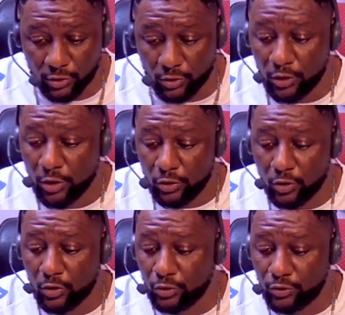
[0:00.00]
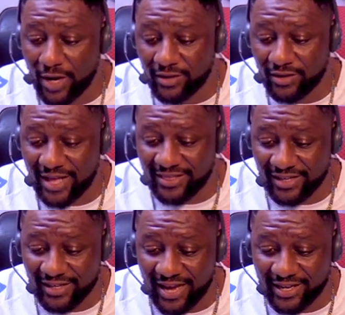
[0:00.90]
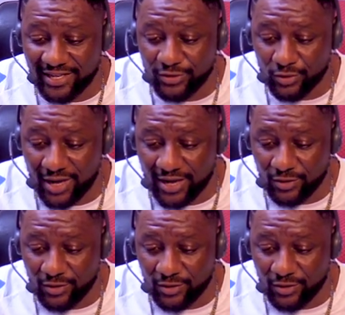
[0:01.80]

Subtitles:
So don't go to another thing like isocard.